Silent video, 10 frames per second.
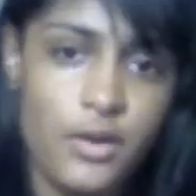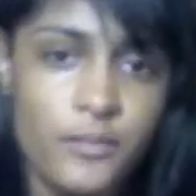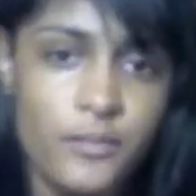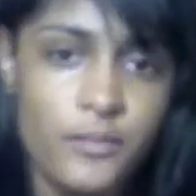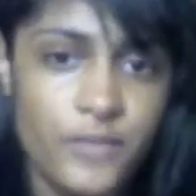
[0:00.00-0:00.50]

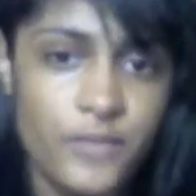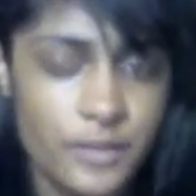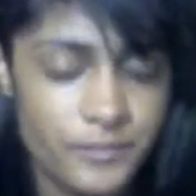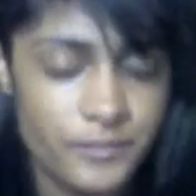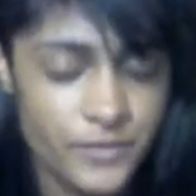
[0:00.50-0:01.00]
okay,
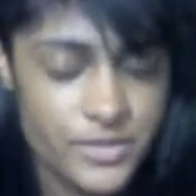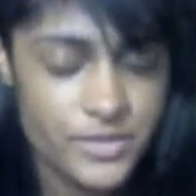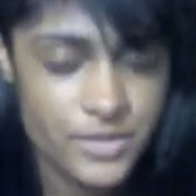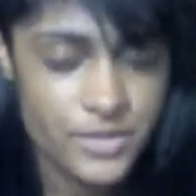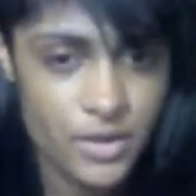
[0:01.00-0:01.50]

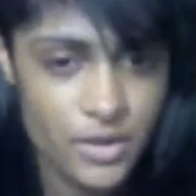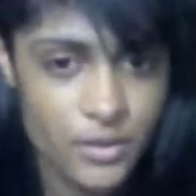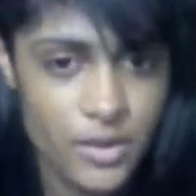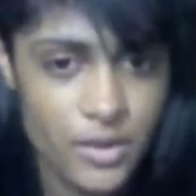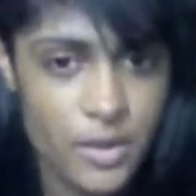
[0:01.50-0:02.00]
so
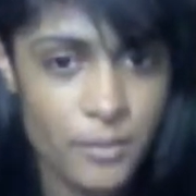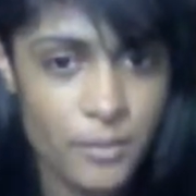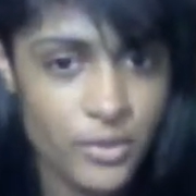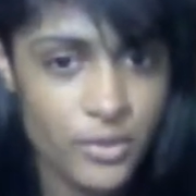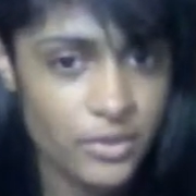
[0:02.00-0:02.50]
Bert and
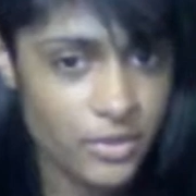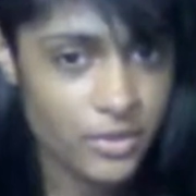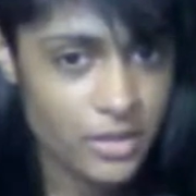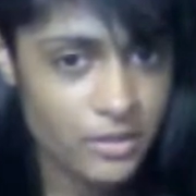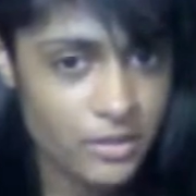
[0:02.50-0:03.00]
Ernie,
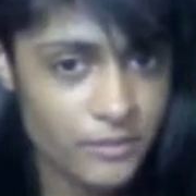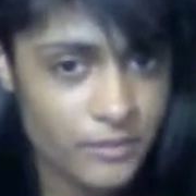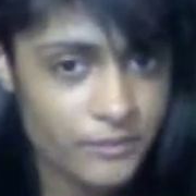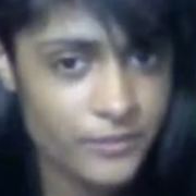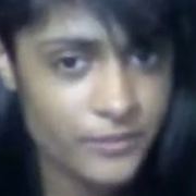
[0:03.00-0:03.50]

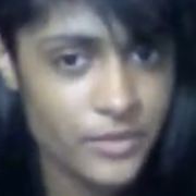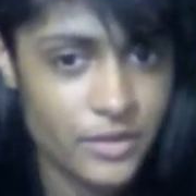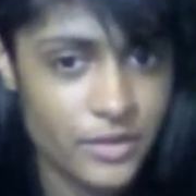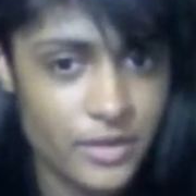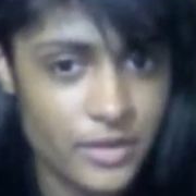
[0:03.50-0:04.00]
they're like
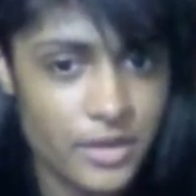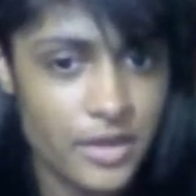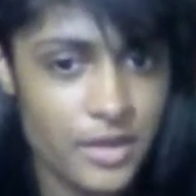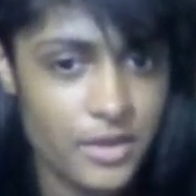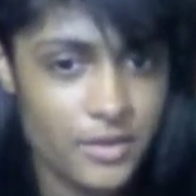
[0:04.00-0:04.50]

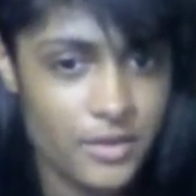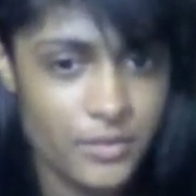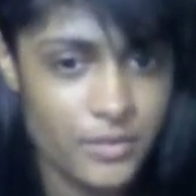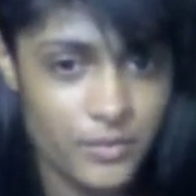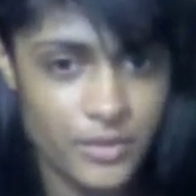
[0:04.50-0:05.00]

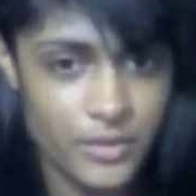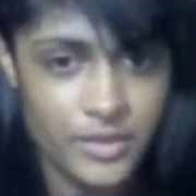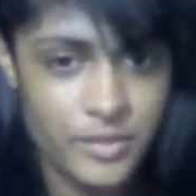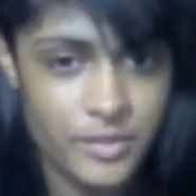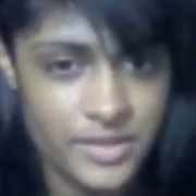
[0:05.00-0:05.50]
one of the best,
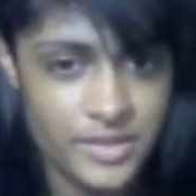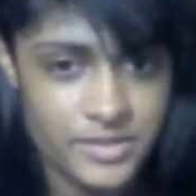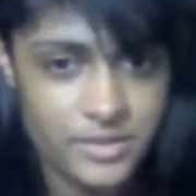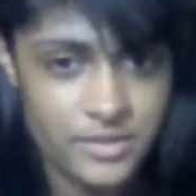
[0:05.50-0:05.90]
or